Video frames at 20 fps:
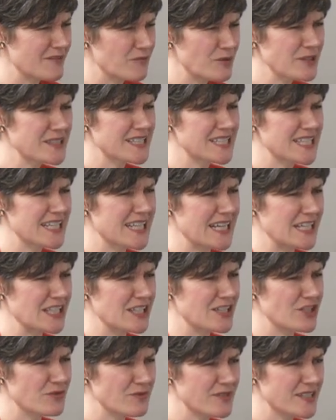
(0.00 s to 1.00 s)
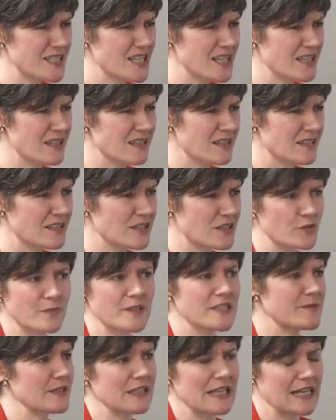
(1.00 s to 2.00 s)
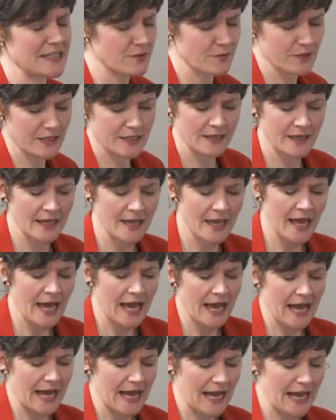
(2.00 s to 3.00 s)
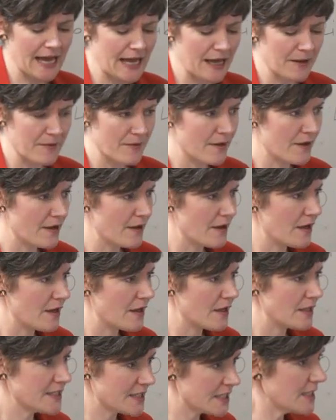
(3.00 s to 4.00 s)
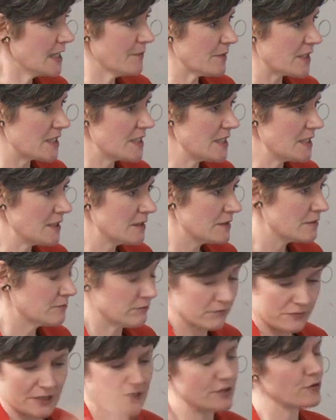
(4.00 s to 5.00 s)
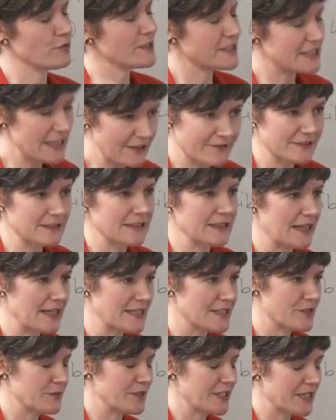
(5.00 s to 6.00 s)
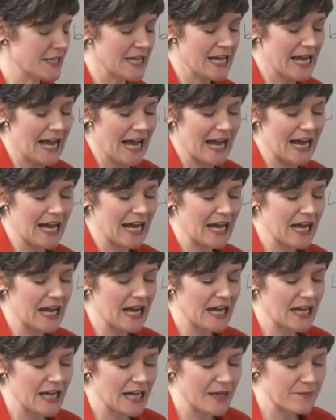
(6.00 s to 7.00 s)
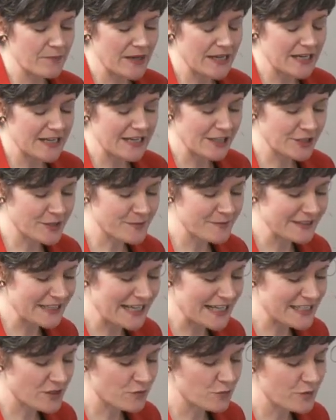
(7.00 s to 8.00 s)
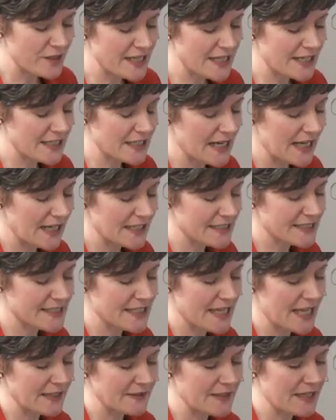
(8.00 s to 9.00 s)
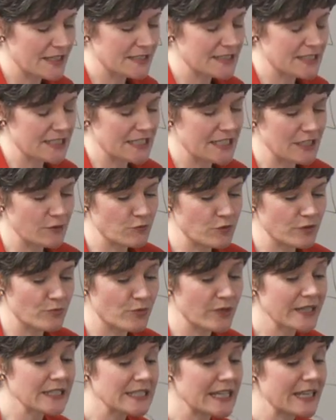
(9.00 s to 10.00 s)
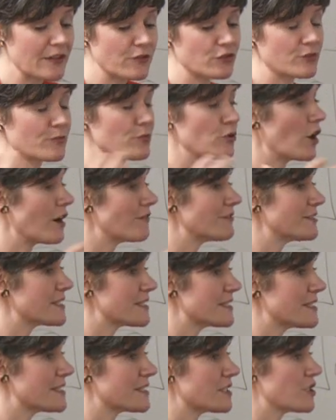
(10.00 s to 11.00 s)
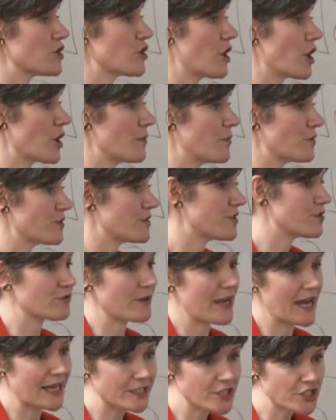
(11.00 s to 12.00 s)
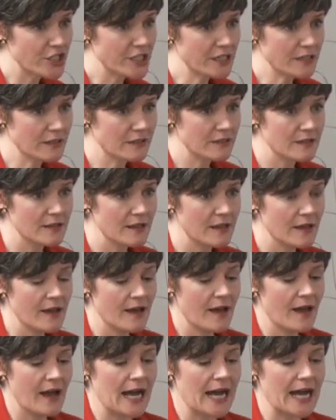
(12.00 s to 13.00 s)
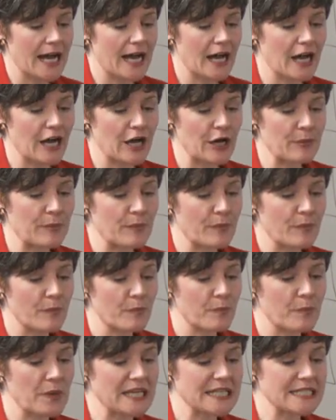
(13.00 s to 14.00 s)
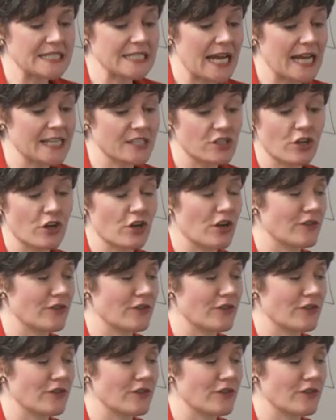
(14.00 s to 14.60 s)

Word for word: What's today? Tuesday? So it must have been last week. Monday, Monday. It's today Monday? Yep. So it was definitely last week. Uh, made an announcement last week uh, saying that he would bring together the provinces to talk about a strategy, um, but has not